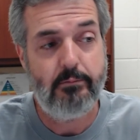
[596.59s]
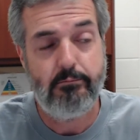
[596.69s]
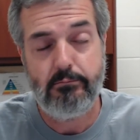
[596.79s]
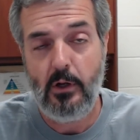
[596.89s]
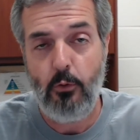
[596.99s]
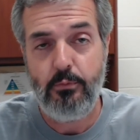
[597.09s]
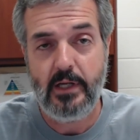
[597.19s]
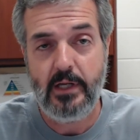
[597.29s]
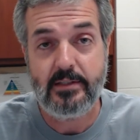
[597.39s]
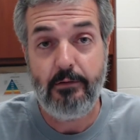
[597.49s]
hope you
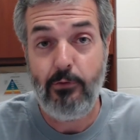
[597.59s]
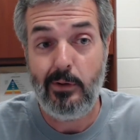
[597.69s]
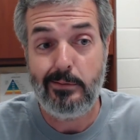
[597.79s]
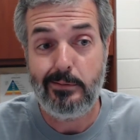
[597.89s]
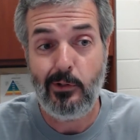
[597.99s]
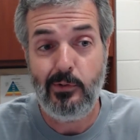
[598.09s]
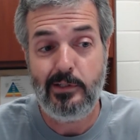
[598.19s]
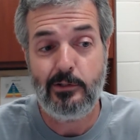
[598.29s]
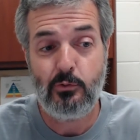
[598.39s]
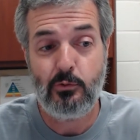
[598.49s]
guys have fun. So this
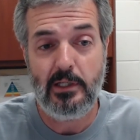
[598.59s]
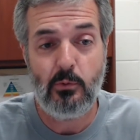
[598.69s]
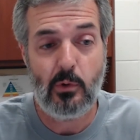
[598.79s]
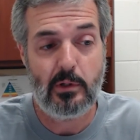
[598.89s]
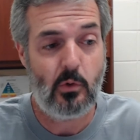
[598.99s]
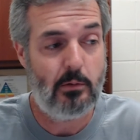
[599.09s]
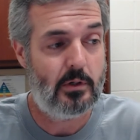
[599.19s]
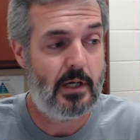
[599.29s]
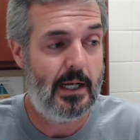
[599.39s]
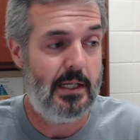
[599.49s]
is really where the rubber
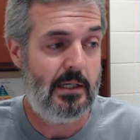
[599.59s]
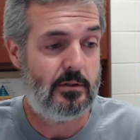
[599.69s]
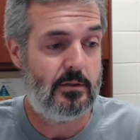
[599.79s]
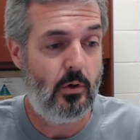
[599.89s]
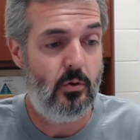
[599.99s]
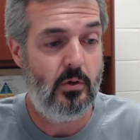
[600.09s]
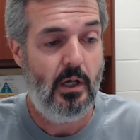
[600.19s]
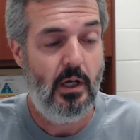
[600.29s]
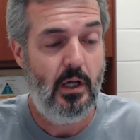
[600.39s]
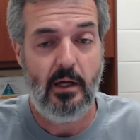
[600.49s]
kind of hits the road.
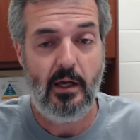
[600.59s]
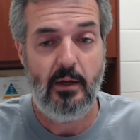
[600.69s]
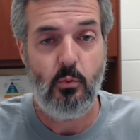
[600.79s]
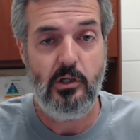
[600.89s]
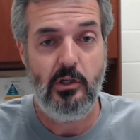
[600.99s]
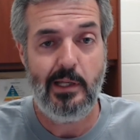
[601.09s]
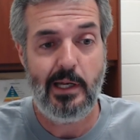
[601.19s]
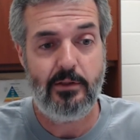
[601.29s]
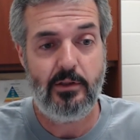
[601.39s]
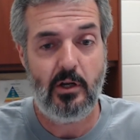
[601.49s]
when you get
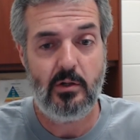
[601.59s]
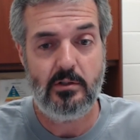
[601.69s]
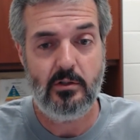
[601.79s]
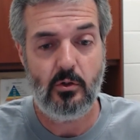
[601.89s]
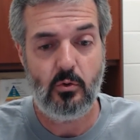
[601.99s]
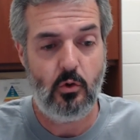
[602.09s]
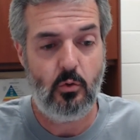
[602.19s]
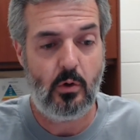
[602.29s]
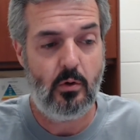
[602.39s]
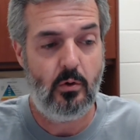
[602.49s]
out there into the real
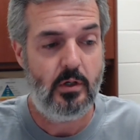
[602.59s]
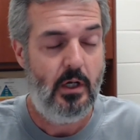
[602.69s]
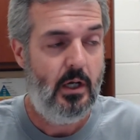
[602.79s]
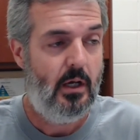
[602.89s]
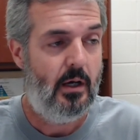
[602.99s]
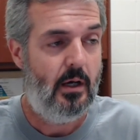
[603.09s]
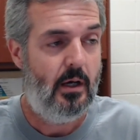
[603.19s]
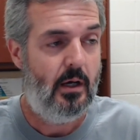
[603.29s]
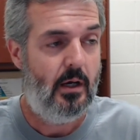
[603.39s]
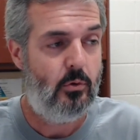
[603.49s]
world,
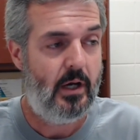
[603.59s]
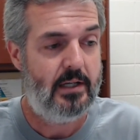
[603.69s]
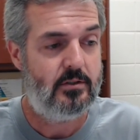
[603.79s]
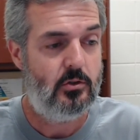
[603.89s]
people ask you,